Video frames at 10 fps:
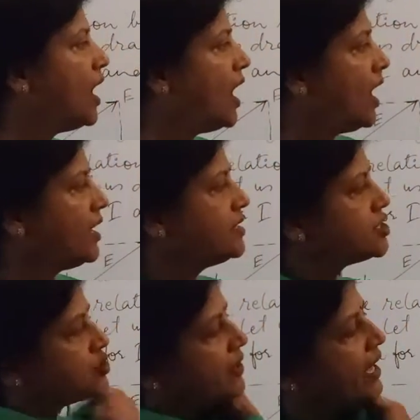R
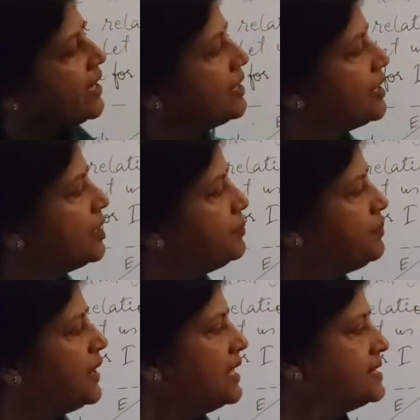square
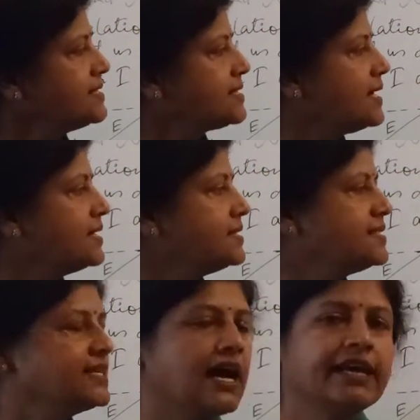plus
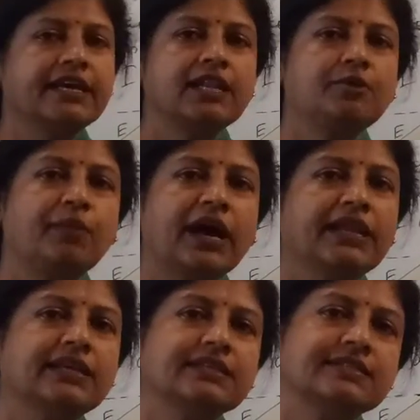xi L
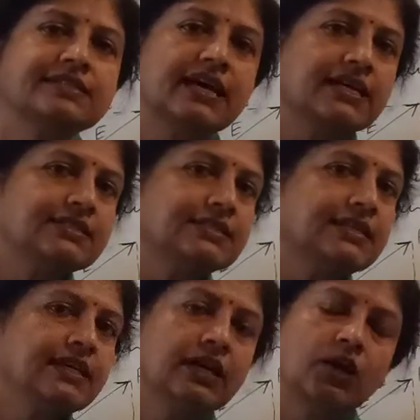minus xi
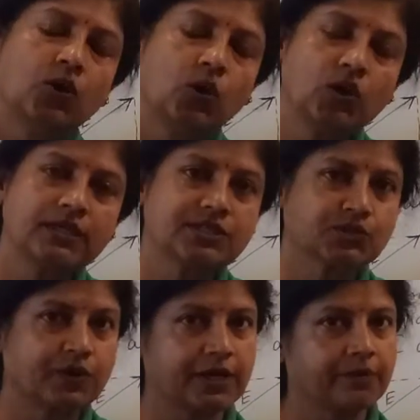C whole
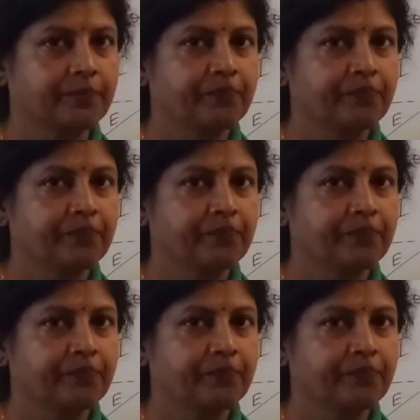square.